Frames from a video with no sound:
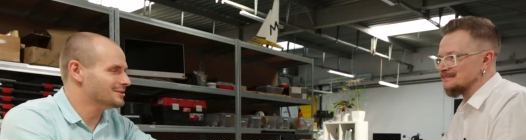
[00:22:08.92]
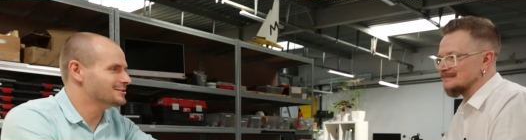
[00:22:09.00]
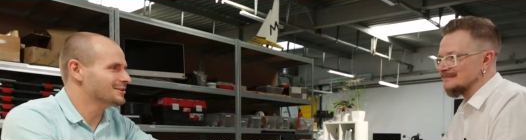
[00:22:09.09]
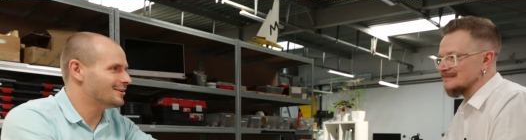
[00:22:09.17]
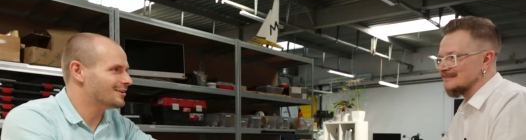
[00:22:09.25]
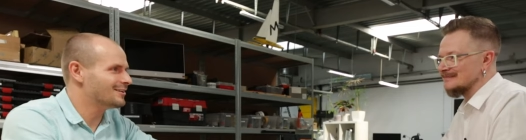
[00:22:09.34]

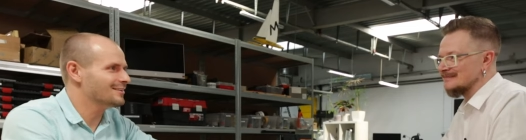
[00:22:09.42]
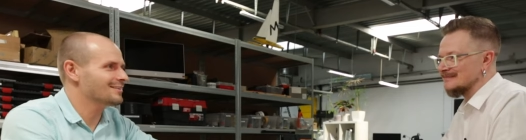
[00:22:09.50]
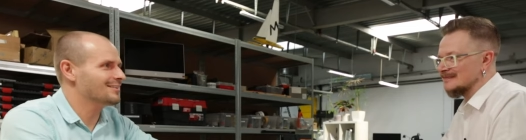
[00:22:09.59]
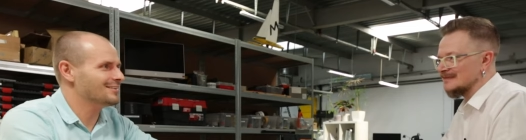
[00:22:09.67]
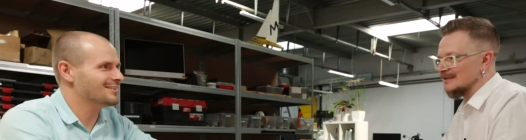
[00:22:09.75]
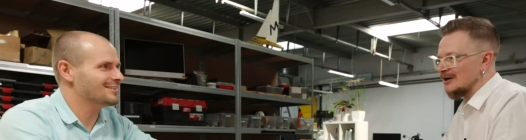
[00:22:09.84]
Speaker 1: is hard.
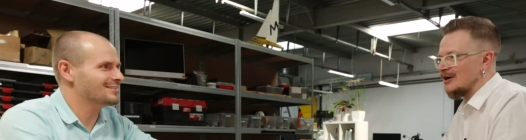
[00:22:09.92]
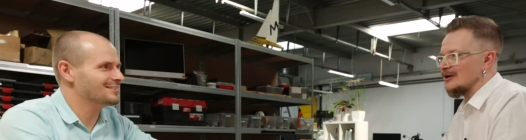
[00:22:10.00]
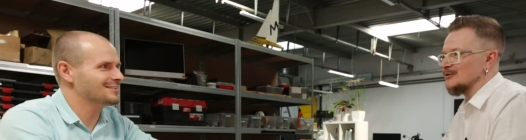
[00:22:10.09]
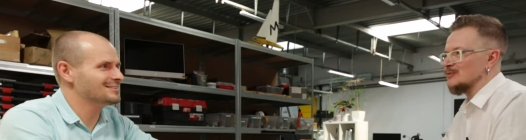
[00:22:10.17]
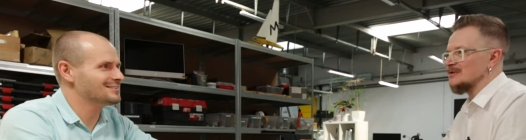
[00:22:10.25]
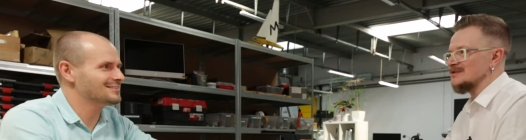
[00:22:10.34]
Um,
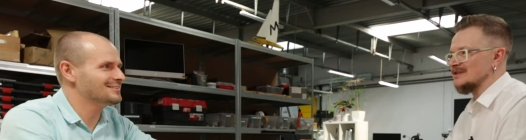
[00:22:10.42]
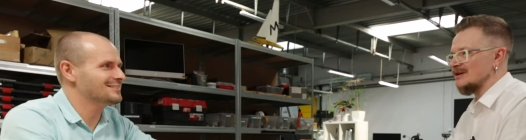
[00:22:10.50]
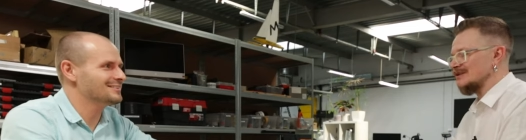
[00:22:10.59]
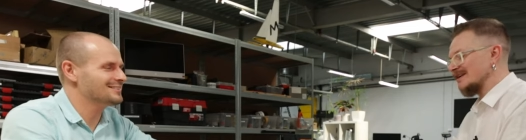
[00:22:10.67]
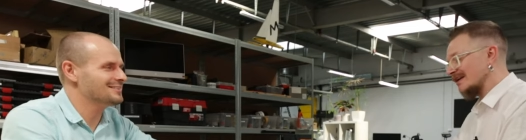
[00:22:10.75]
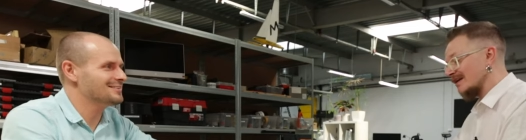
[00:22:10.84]
hardware uh, is
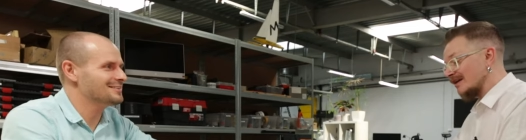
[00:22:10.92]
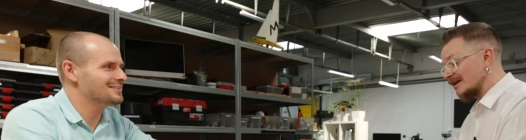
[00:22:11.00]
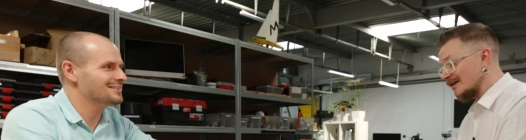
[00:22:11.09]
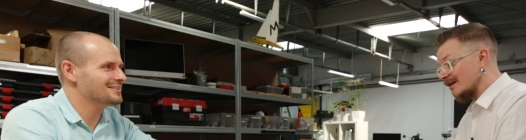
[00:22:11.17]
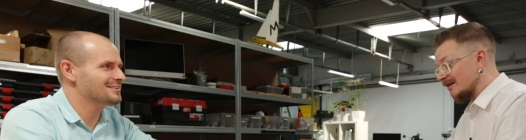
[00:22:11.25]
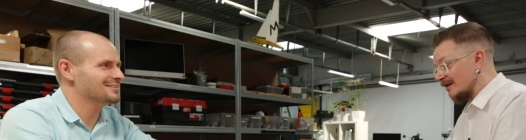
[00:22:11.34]
hard. Yeah, I
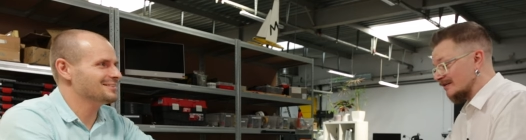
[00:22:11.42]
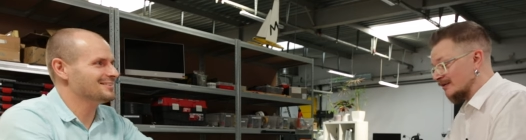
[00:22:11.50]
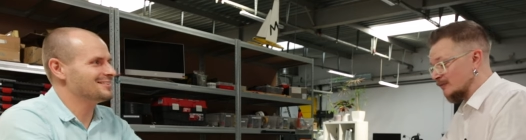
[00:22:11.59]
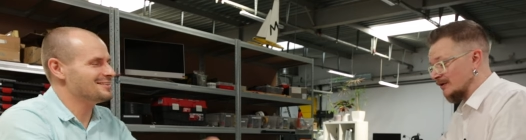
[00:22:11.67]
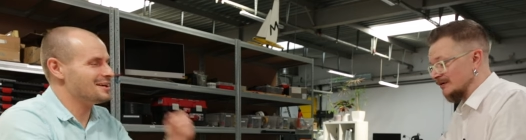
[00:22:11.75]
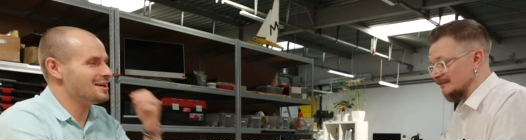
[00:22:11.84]
like I like
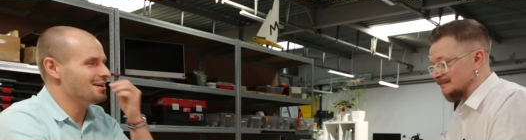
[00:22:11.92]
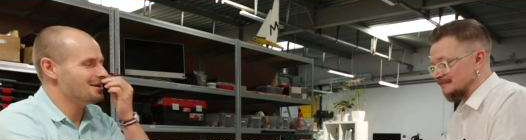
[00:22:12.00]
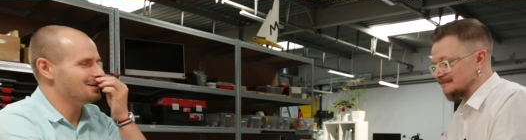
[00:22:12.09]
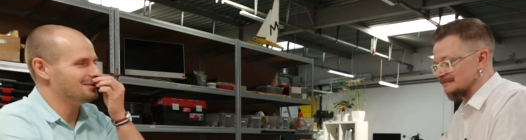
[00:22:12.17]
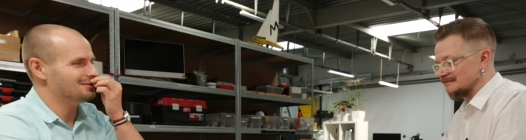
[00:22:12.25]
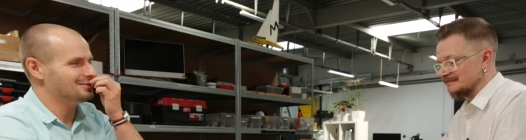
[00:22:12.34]
that.
Speaker 2: Yeah,
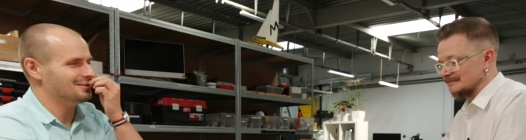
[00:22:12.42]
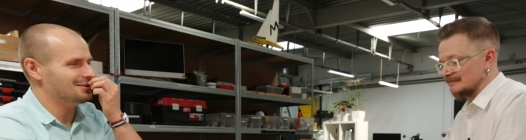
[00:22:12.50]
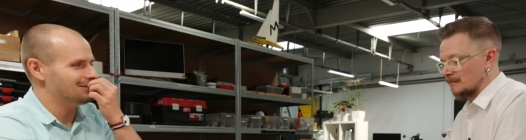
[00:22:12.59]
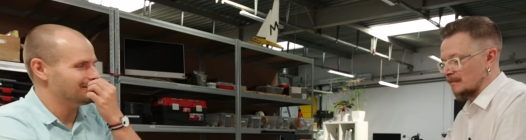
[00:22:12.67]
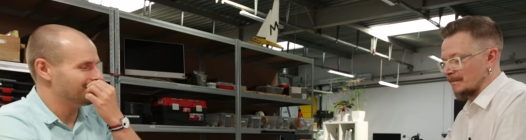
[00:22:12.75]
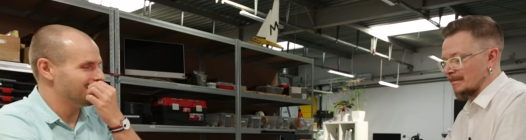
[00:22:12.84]
and
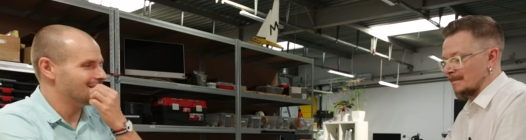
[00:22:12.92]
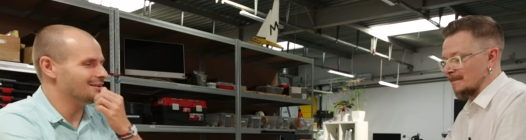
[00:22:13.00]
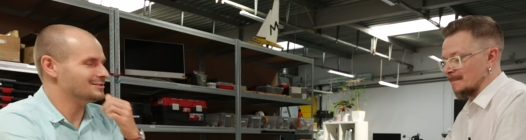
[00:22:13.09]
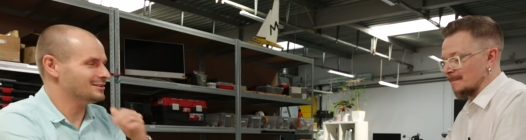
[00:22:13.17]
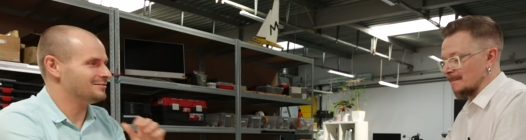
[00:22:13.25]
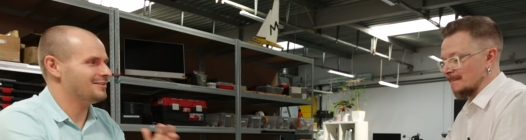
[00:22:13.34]
uh,
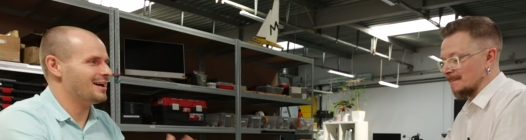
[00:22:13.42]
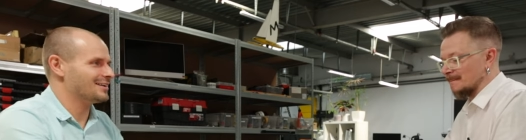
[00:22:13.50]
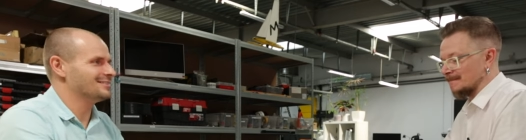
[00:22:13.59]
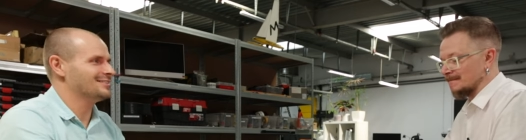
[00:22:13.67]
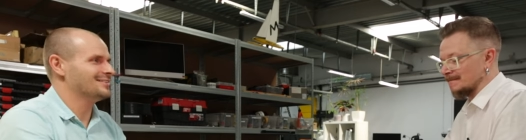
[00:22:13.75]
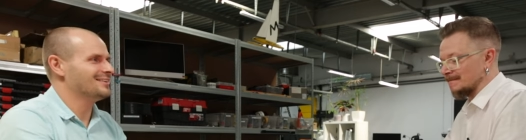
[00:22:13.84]
it's a
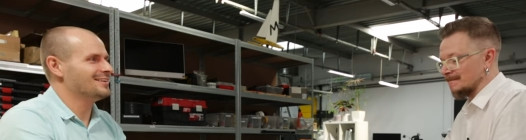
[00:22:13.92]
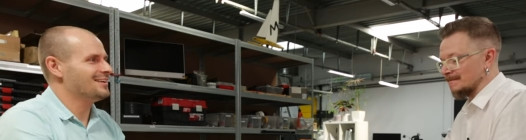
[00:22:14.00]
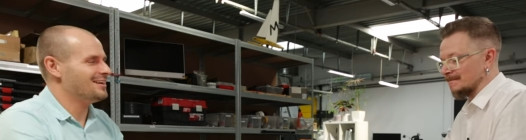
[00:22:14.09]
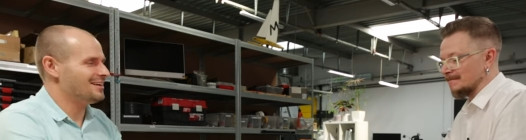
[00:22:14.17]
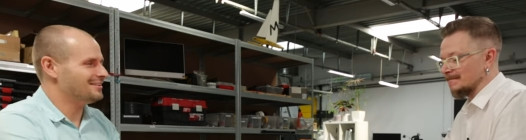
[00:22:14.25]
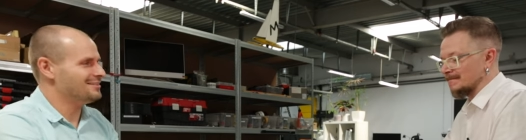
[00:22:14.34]
fact.
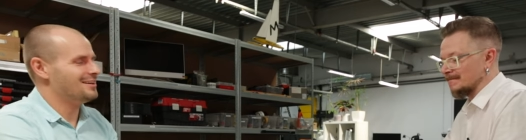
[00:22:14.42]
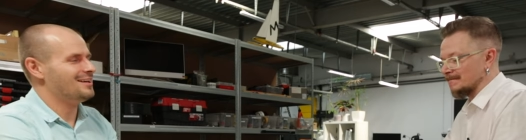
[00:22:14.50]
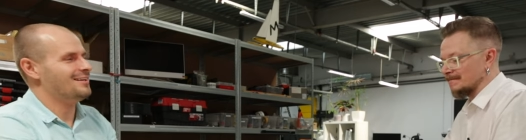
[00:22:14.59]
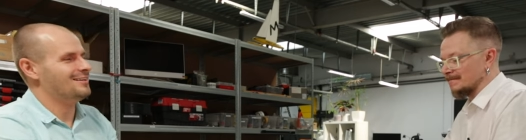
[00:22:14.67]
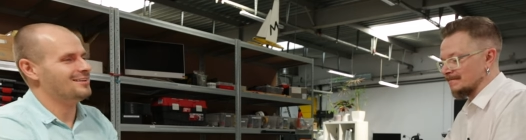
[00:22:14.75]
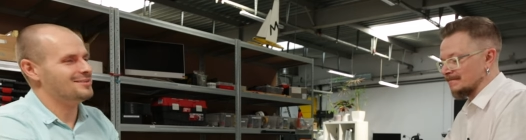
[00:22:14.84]
And
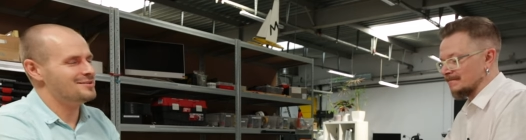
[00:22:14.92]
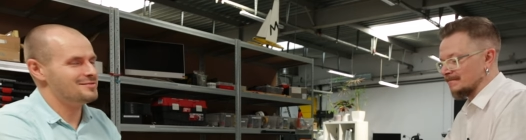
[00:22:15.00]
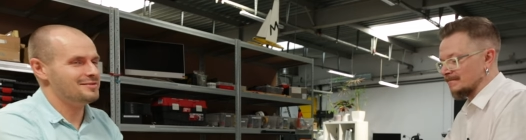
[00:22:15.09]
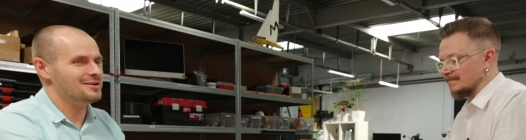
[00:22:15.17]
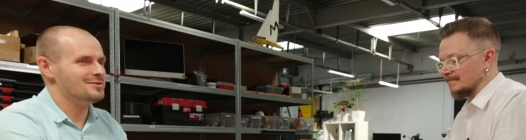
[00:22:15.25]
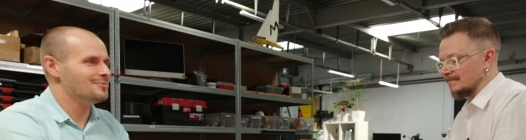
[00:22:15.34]
uh,
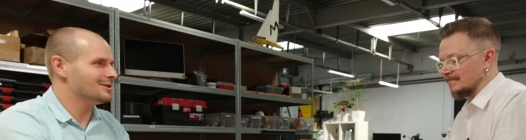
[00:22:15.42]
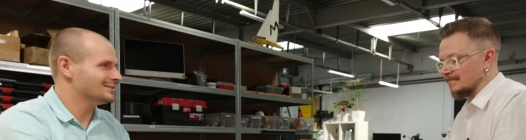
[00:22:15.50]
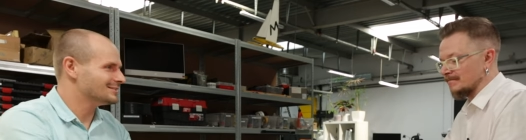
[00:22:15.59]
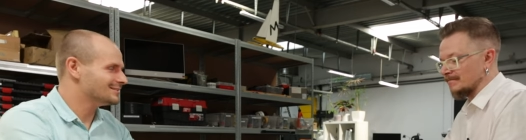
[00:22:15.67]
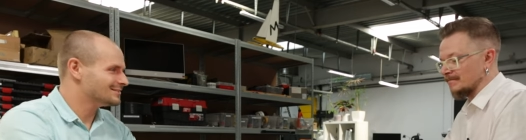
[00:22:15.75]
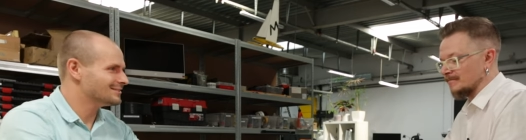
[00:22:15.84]
if
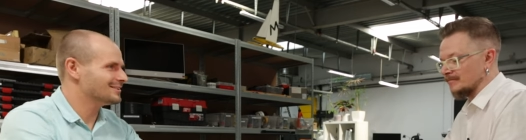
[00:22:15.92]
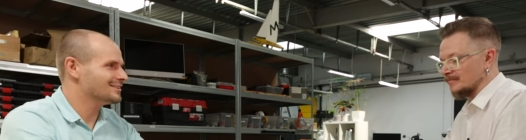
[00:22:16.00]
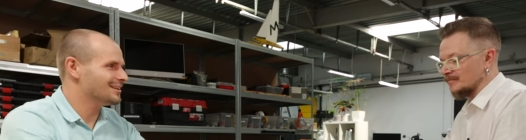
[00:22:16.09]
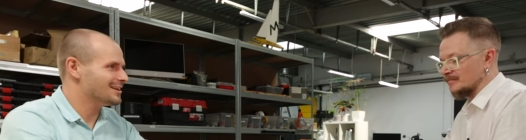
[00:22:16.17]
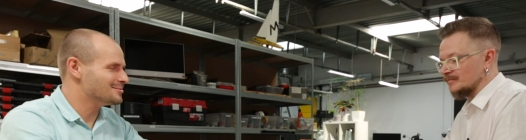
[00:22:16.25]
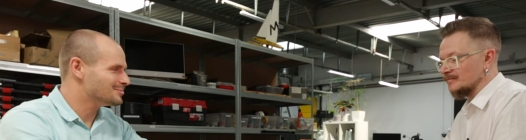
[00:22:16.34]
anyone
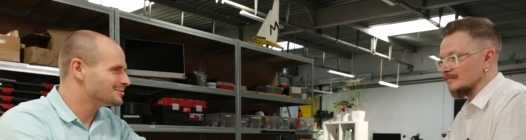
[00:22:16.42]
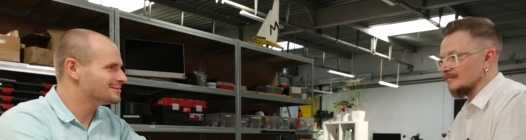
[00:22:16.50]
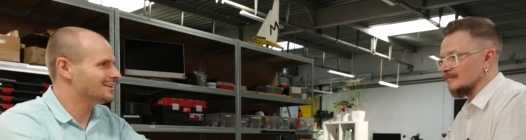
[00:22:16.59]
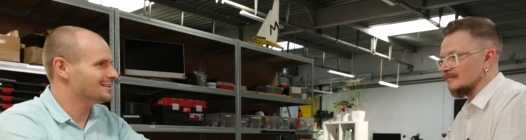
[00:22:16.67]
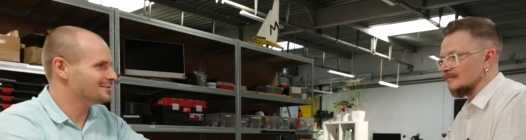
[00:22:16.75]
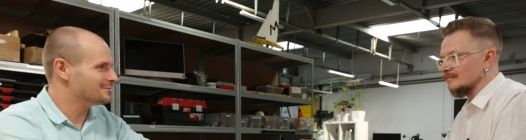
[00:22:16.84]

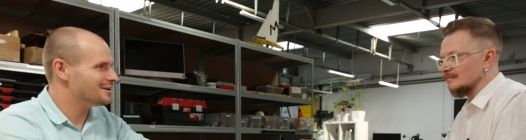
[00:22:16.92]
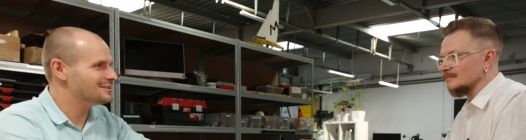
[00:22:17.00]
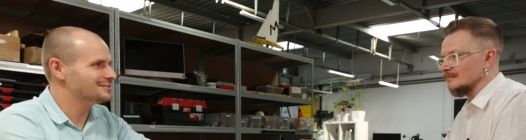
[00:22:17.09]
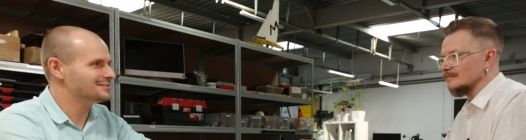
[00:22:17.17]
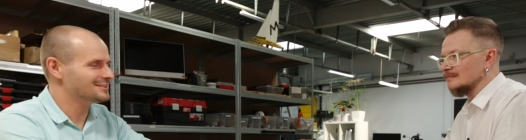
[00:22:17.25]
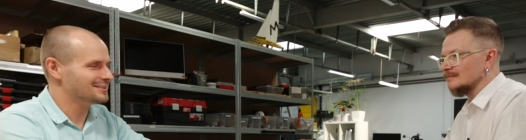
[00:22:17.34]
claims
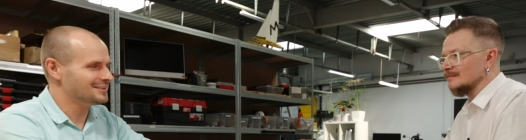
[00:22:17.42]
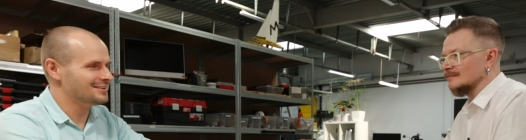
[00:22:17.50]
otherwise,